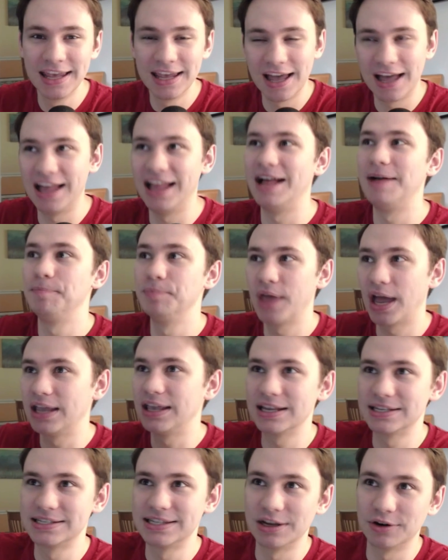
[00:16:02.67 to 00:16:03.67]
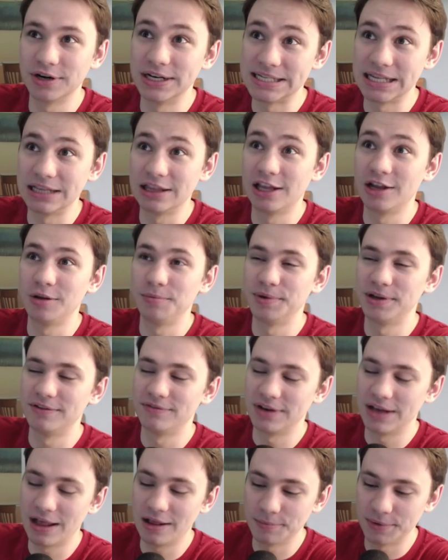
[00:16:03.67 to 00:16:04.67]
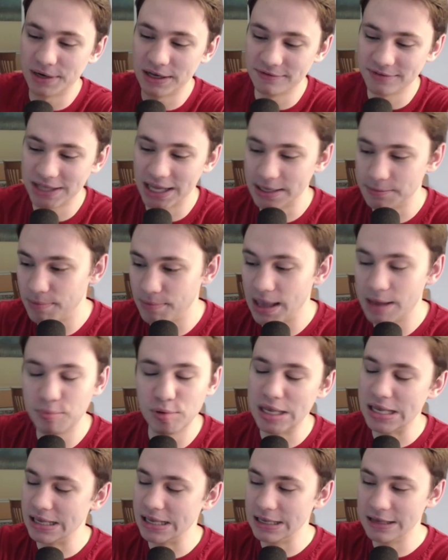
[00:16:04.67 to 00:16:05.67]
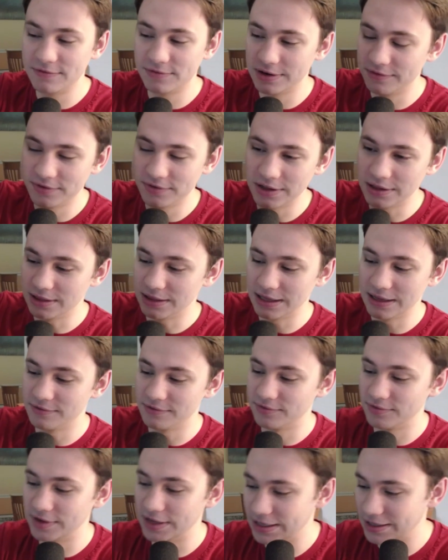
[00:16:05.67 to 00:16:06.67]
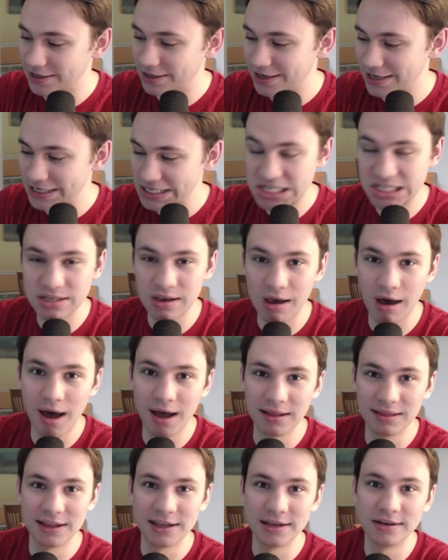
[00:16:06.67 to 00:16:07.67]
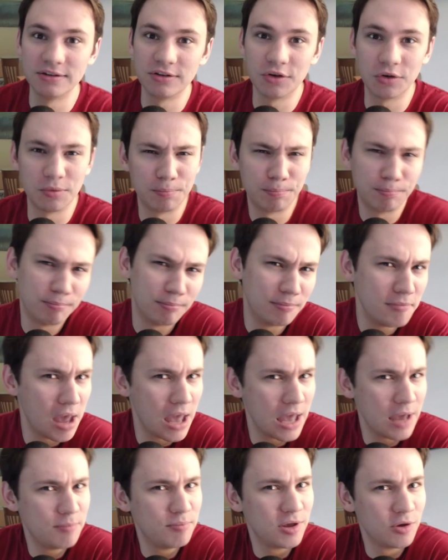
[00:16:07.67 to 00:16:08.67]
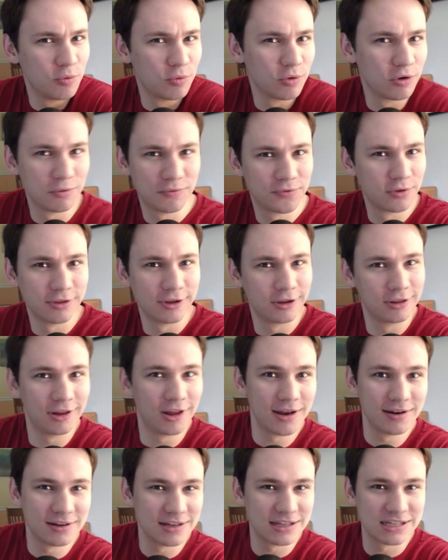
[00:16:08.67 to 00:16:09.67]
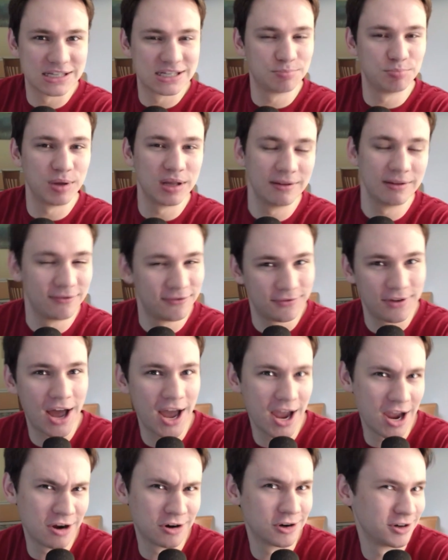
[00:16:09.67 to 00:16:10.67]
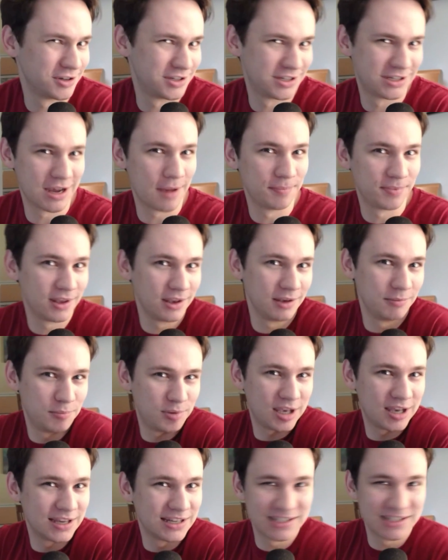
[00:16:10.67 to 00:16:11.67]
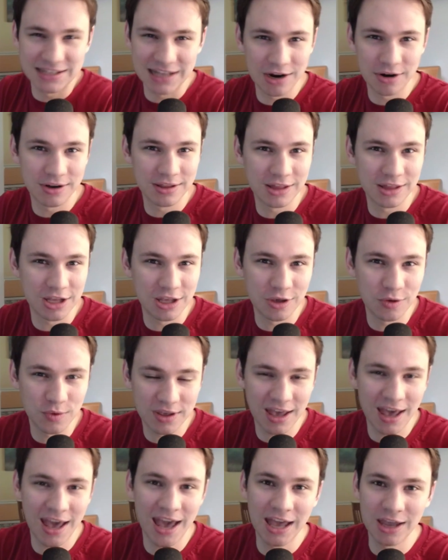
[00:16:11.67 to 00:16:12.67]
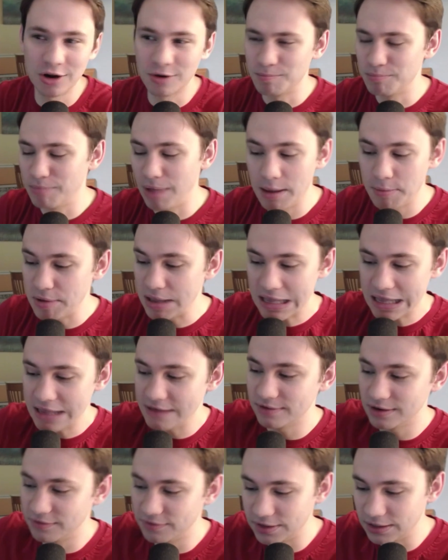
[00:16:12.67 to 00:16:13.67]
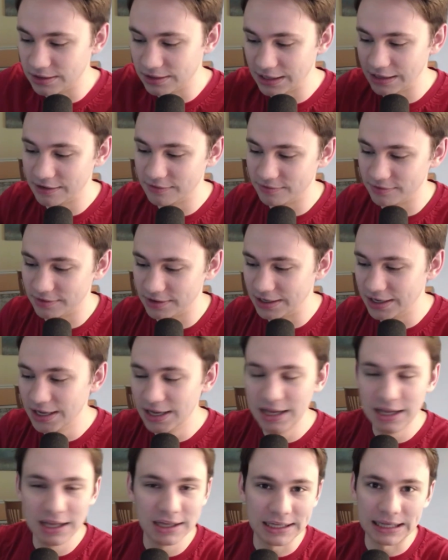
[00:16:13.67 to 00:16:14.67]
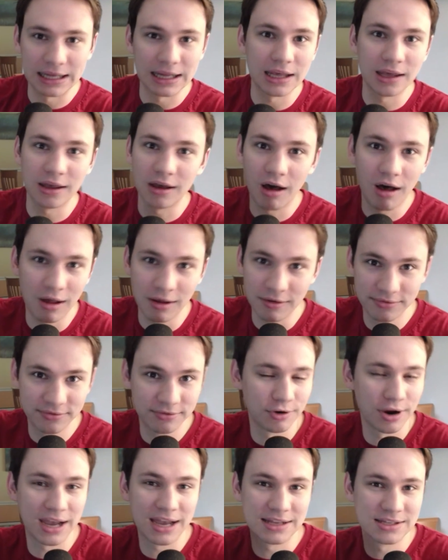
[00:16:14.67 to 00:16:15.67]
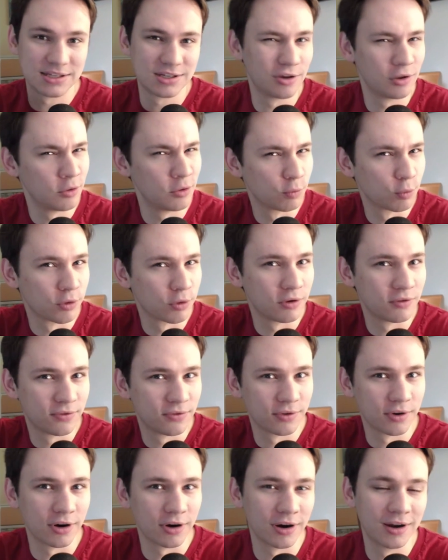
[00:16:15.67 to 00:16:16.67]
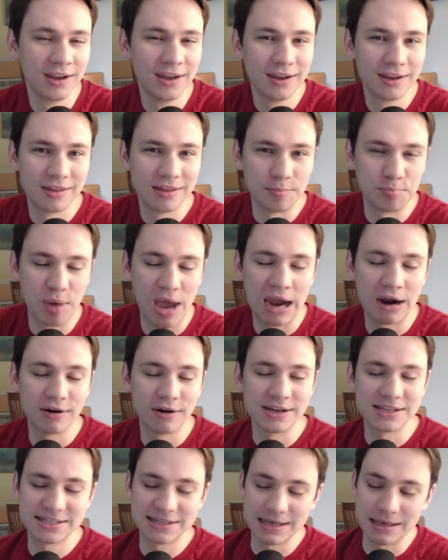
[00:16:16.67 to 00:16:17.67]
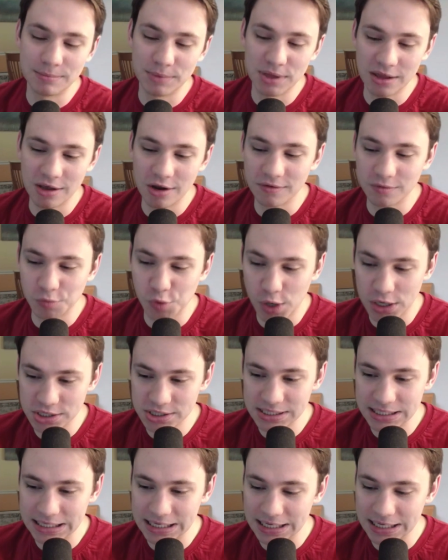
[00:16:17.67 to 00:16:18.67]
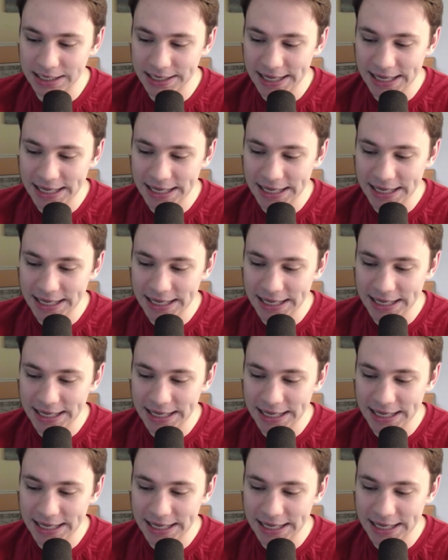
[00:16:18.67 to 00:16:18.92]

I guess there is a little bit of an element of like maybe even if you live in Scotland, you'll maybe root for the London Spitfire or something because they're in the UK. Or maybe even if you live in Lyon, France, you'll root for the Paris team in the Overwatch League.